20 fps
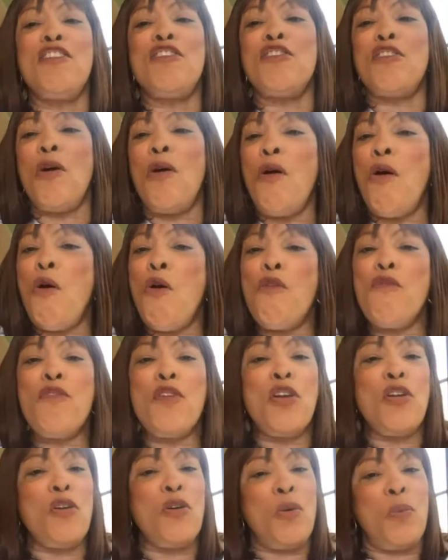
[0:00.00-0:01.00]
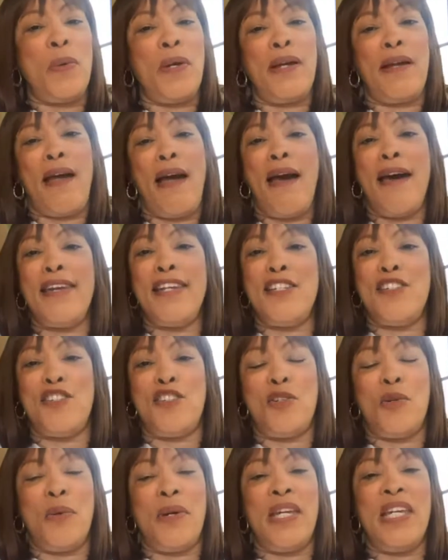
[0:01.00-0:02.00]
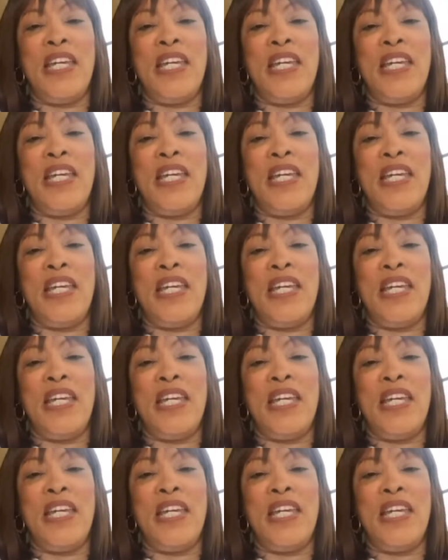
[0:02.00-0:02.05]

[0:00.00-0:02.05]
Don't overlook what God is doing,